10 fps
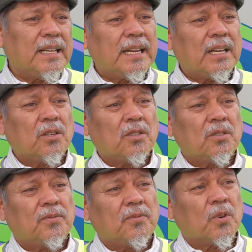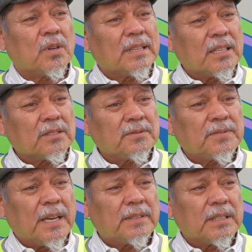Then I go to
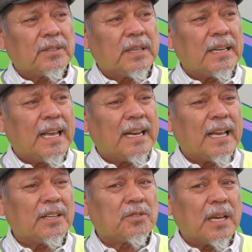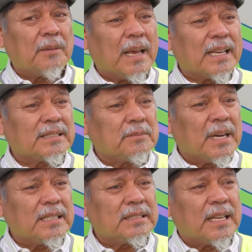4,500, and I try to
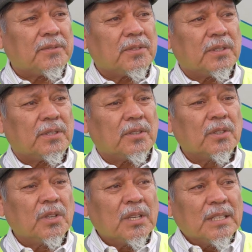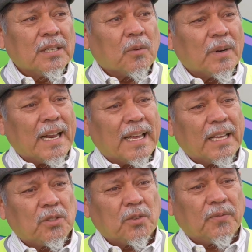maximize after, when I get to